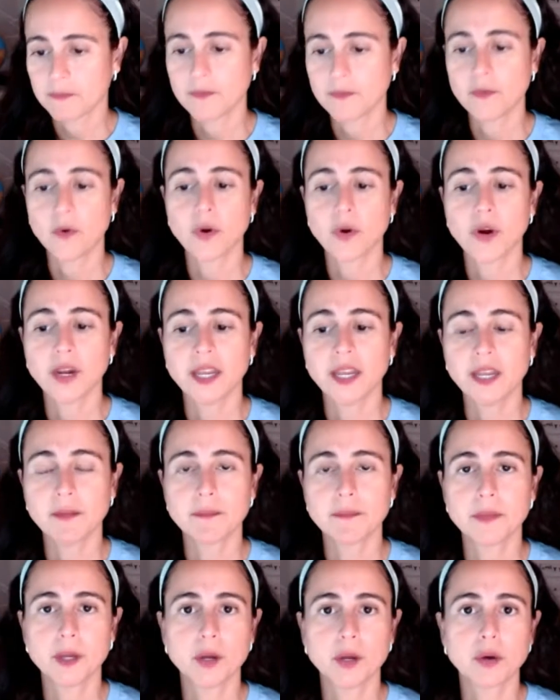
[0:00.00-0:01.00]
for
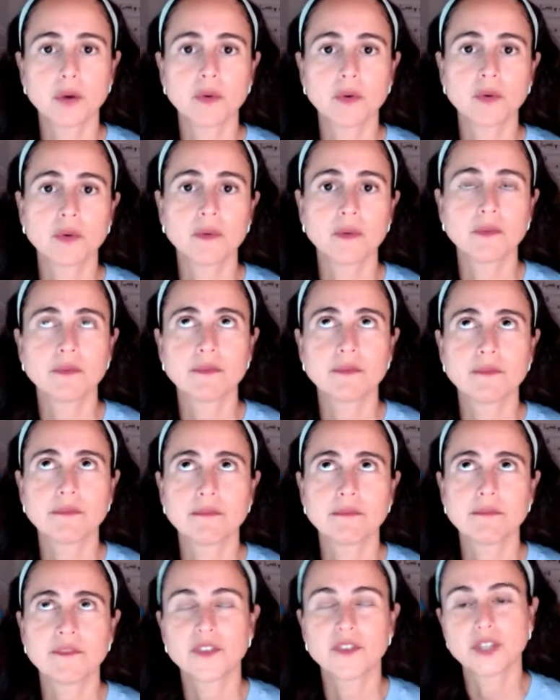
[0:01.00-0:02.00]
hypno
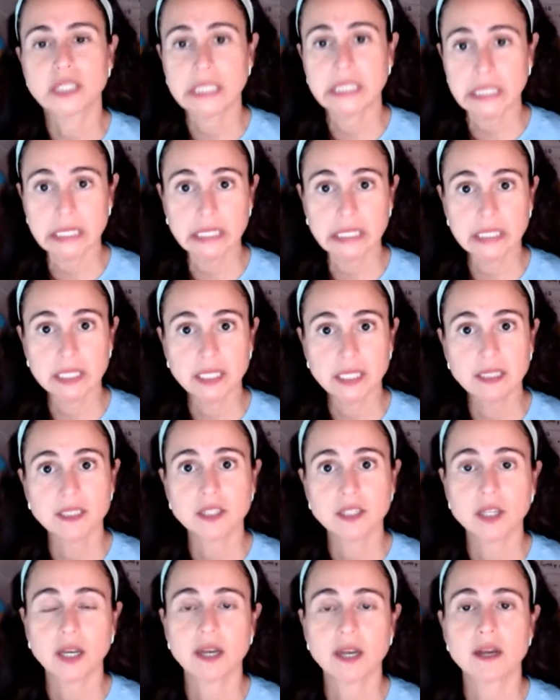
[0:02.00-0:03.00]
fertility,